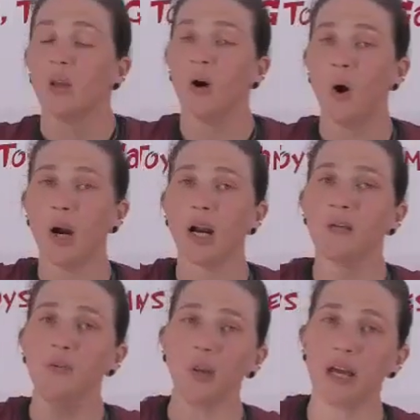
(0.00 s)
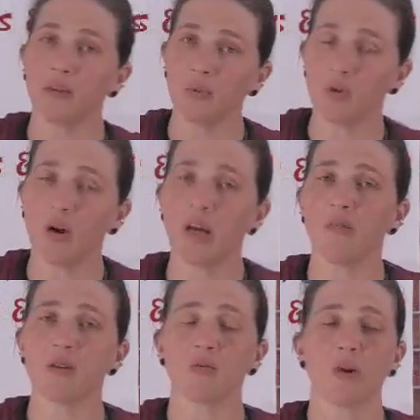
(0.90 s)
or if you're like the majority of
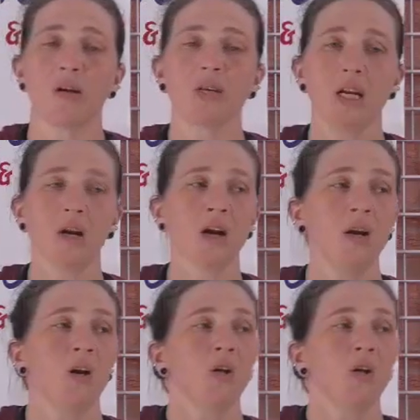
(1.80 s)
us around here,